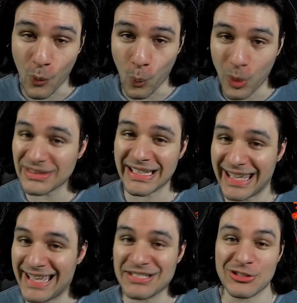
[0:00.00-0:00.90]
what the
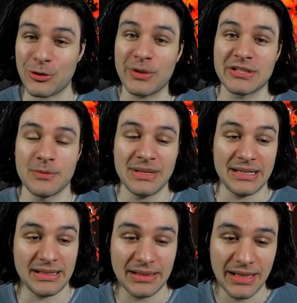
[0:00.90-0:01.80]
catch is going to
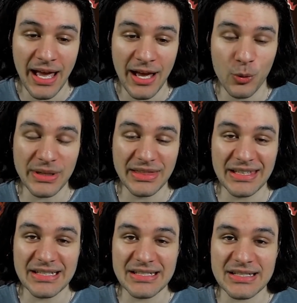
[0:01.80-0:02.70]
be with
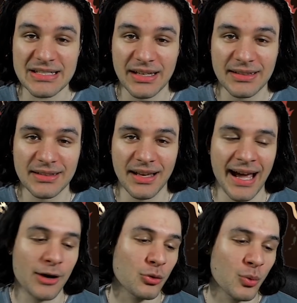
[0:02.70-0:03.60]
this.
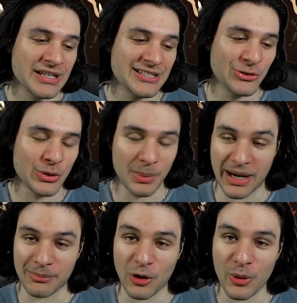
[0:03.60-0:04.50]
I don't want to do it, but
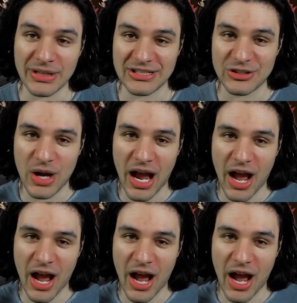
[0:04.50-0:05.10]
I'm going to.